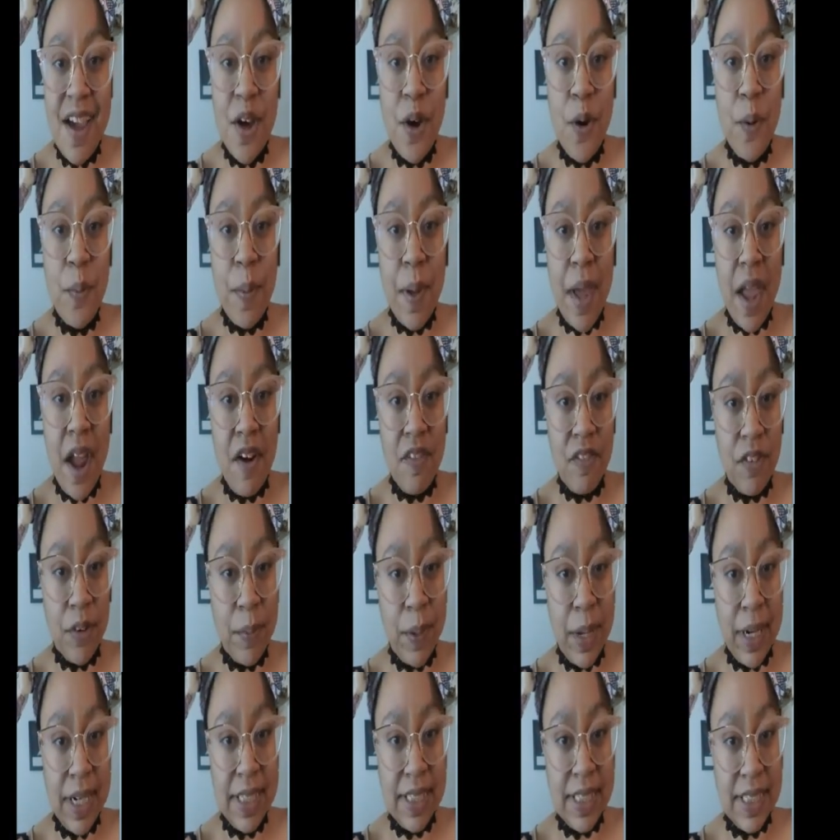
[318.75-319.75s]
I hope
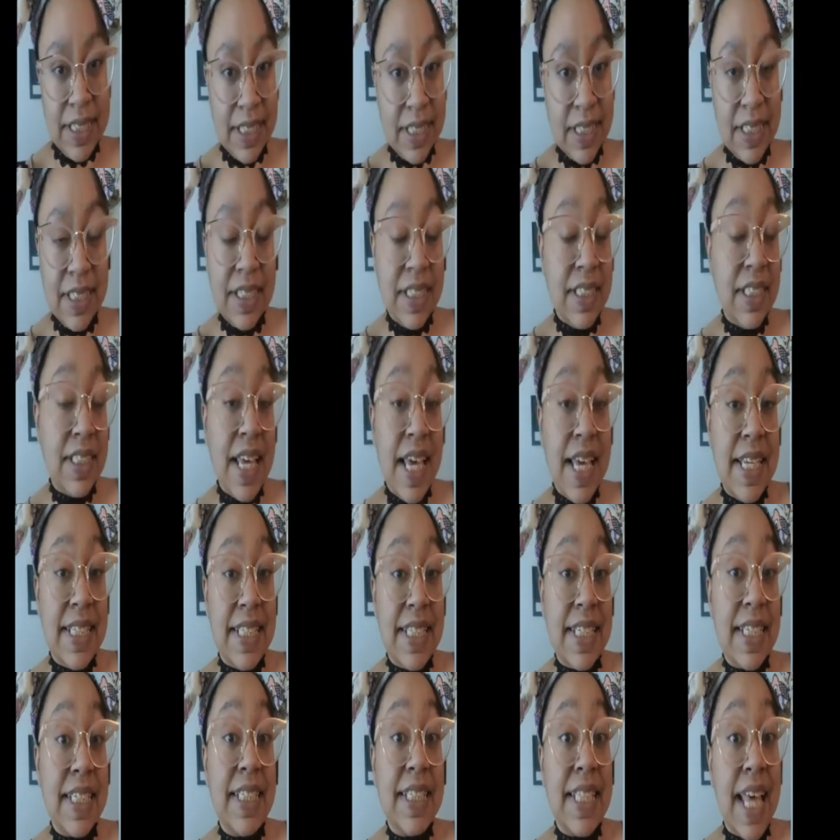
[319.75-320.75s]
everybody's
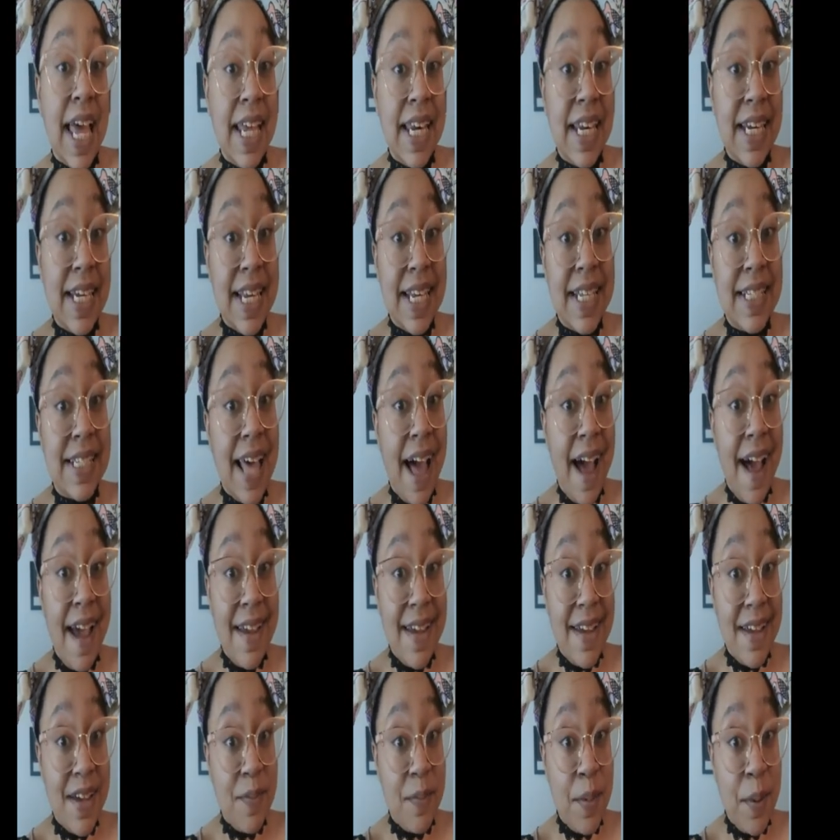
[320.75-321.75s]
as excited as
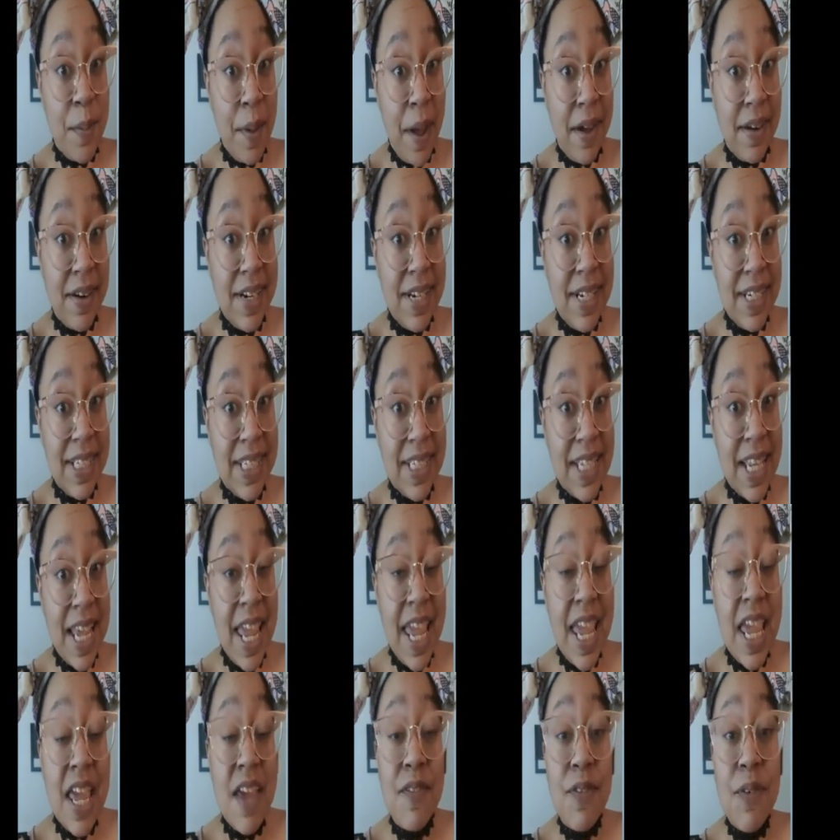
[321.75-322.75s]
I am about it.
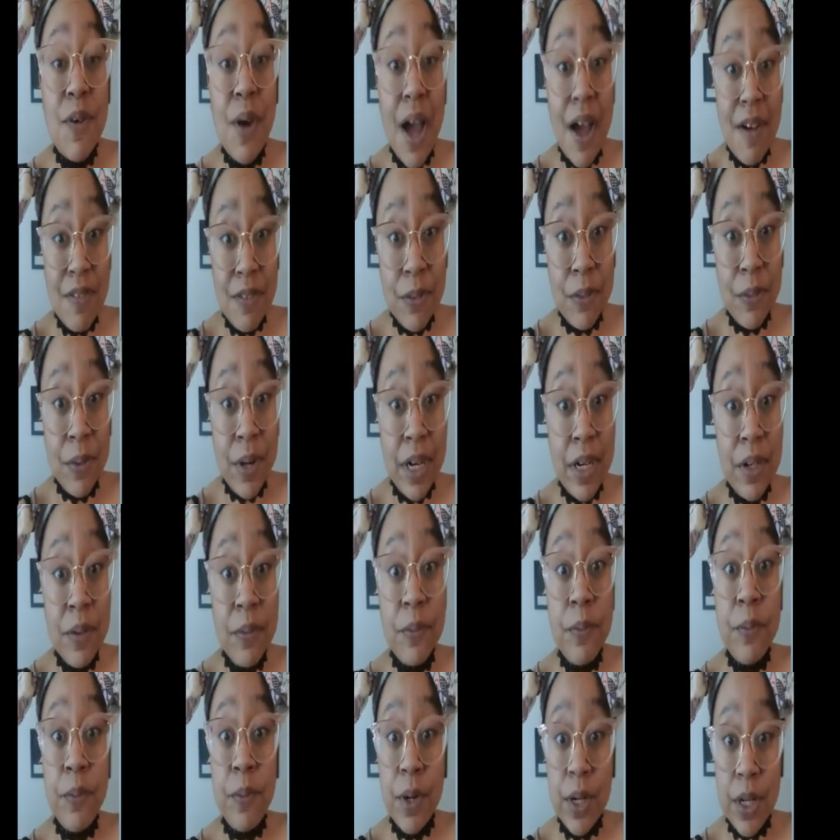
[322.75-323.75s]
If you haven't read
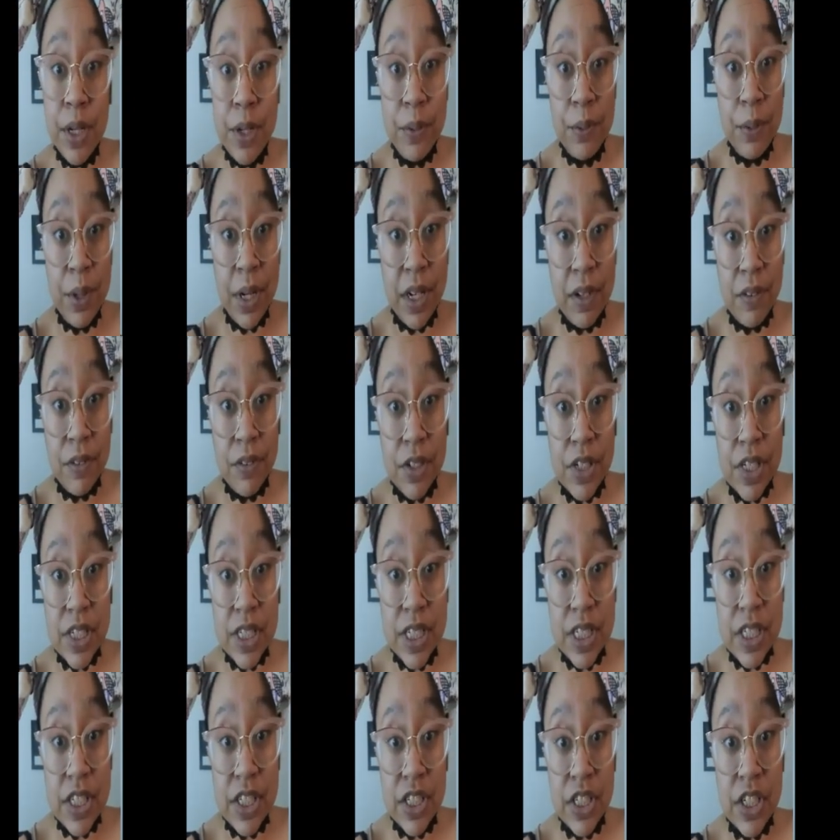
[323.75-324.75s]
it, what are you waiting for,
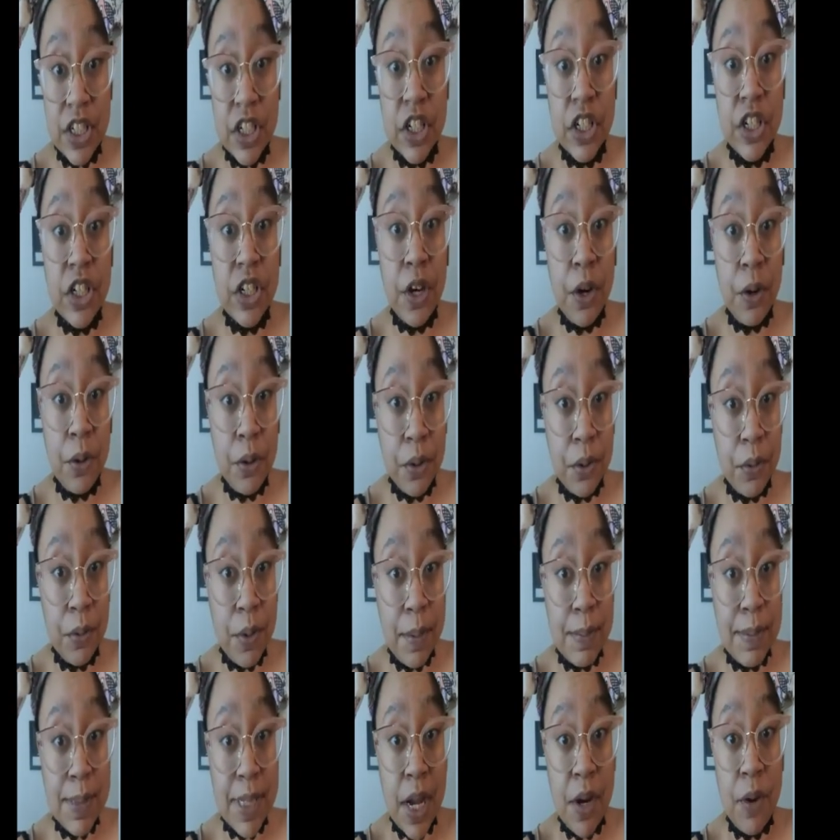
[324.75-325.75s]
sister? Go to the
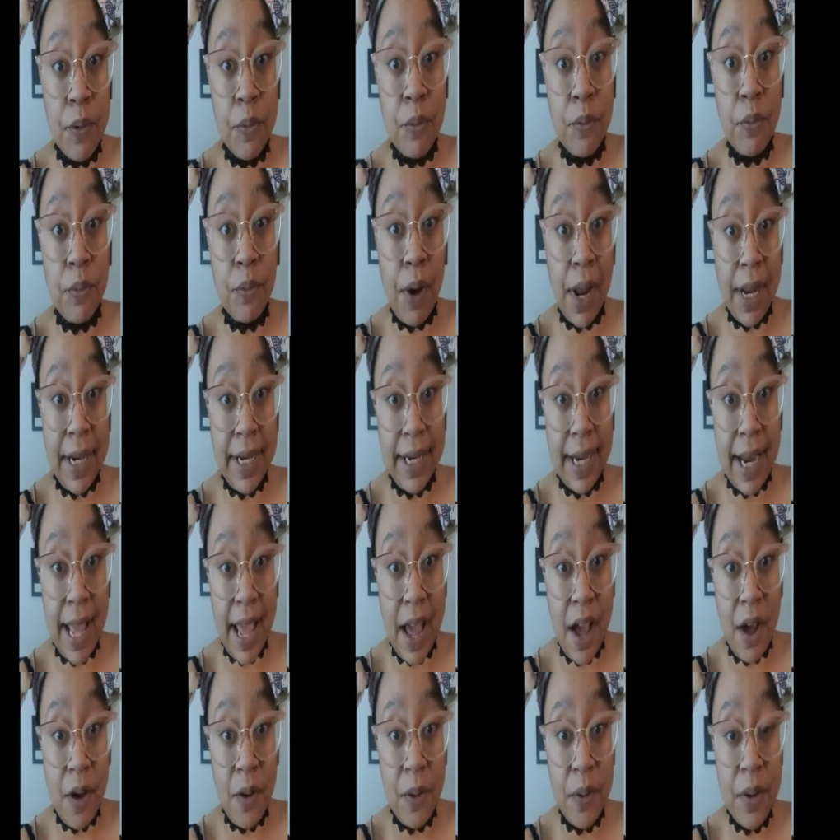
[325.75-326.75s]
website right
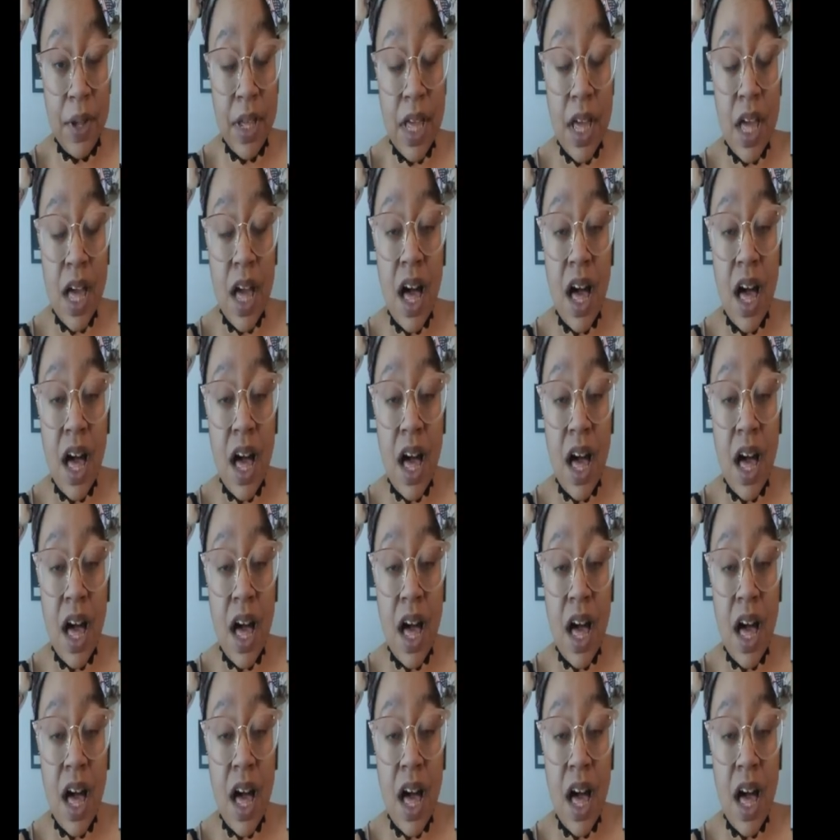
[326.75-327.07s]
now.